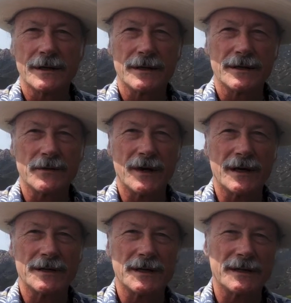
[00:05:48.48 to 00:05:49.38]
This
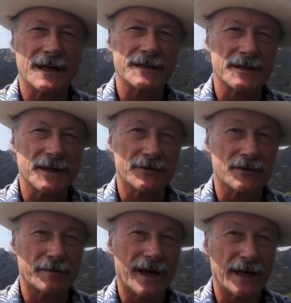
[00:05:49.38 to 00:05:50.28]
works unless the
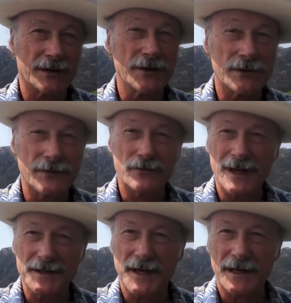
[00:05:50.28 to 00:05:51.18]
central bank too
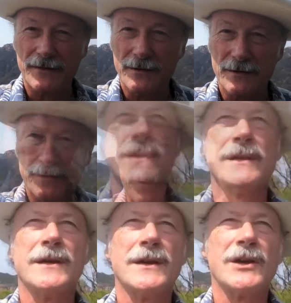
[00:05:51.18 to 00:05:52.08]
runs out of gold.
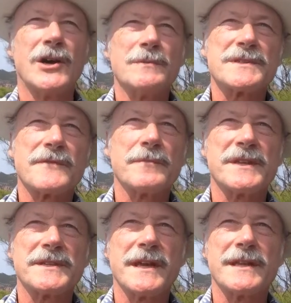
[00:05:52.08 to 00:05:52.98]
Almost from
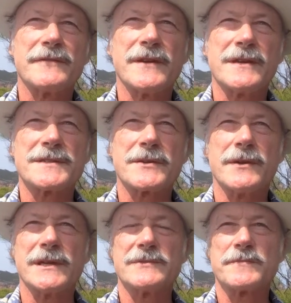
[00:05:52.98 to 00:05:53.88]
the day the first
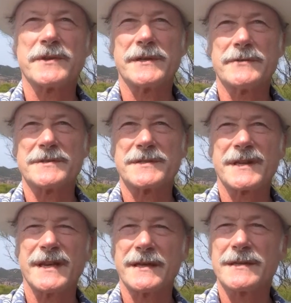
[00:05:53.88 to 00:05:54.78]
coin was produced,
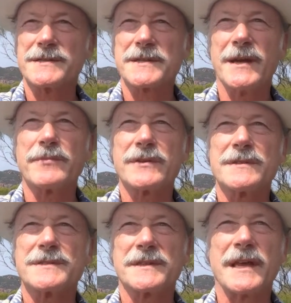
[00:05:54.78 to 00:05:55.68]
kings,
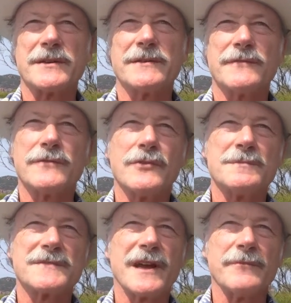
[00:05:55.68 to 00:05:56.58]
emperors, and other
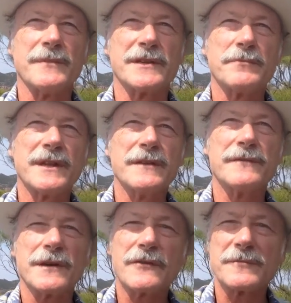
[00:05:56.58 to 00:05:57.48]
forms of government have been
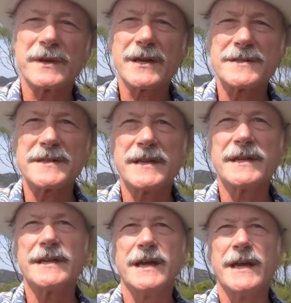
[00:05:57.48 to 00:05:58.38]
involved because they
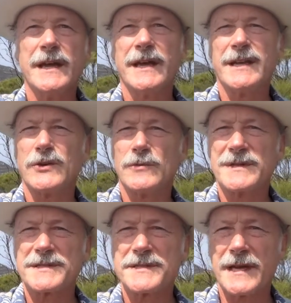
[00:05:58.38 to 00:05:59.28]
need
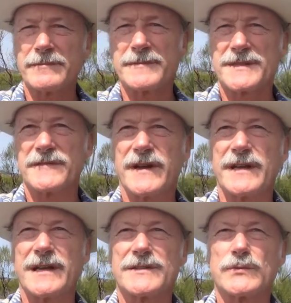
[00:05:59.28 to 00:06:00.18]
enormous sums to
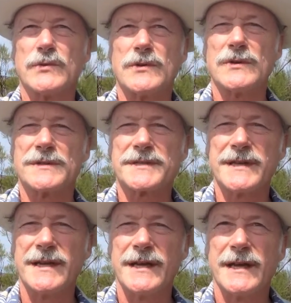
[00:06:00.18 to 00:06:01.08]
finance wars.
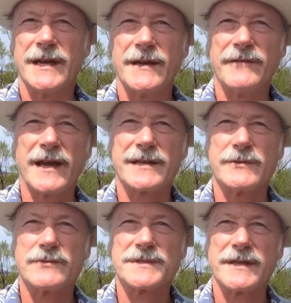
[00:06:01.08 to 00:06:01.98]
In fact,
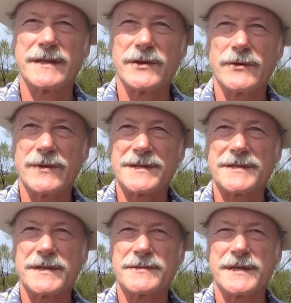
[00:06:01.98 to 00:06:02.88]
it was nearly always those